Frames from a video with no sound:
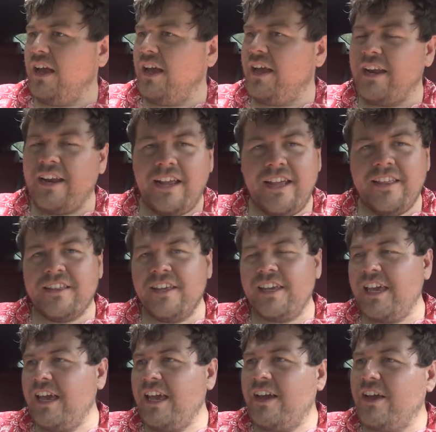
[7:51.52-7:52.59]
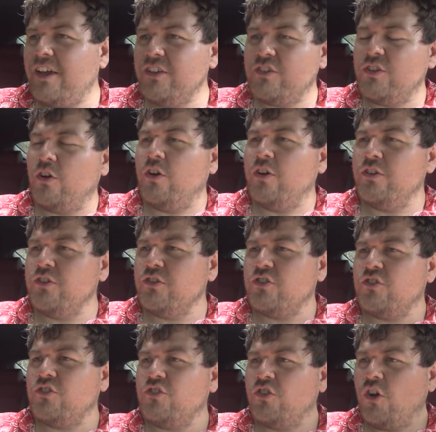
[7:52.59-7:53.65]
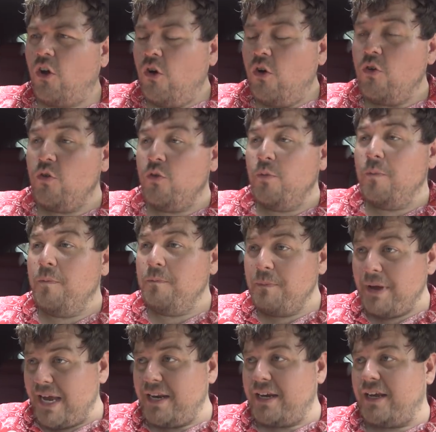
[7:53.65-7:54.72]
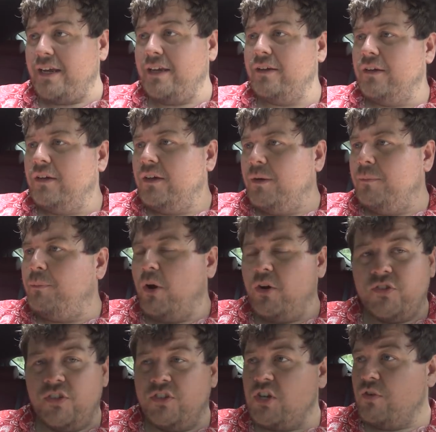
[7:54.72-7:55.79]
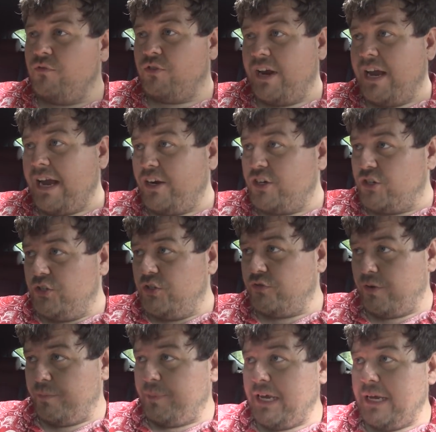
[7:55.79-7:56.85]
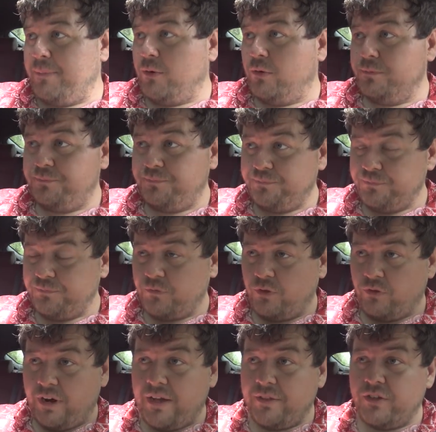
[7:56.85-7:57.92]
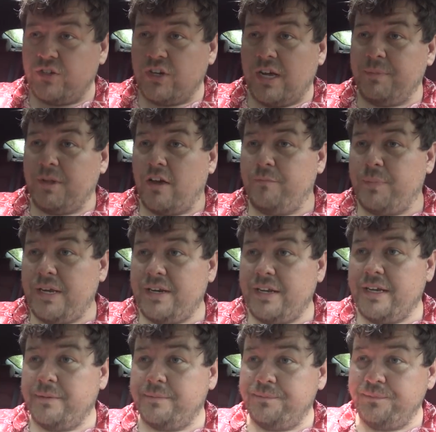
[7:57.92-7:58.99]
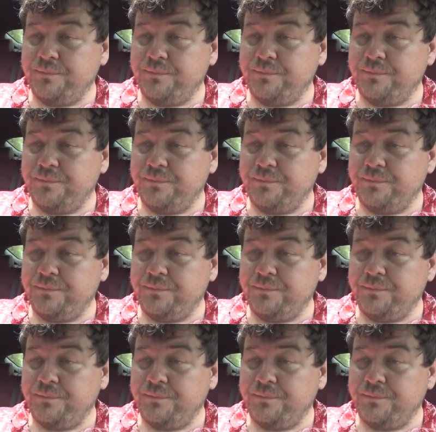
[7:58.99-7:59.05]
Uh, the Kia has got so many positive reactions from people throughout the time that I've been here.